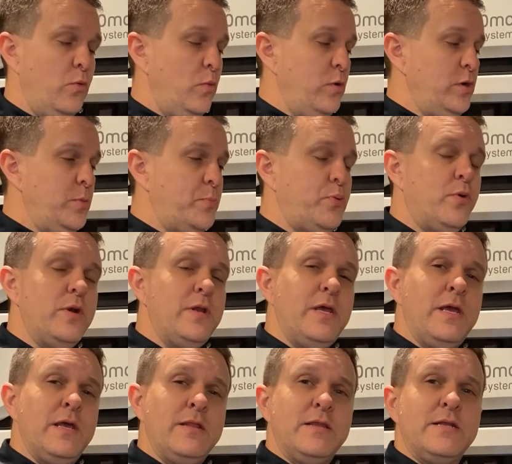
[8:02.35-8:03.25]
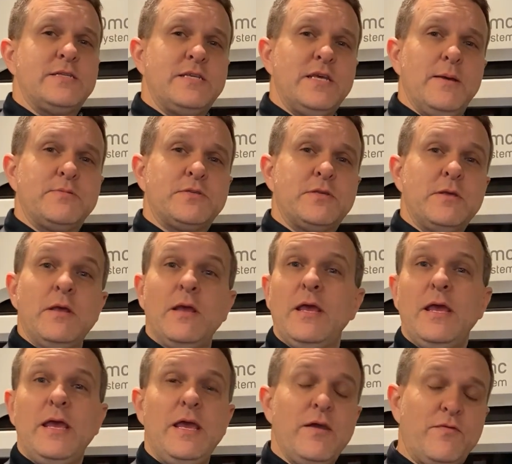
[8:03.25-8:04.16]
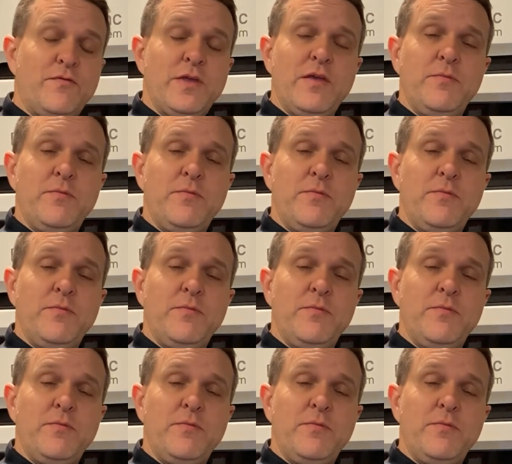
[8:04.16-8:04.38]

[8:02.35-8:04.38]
when you put in the tips, if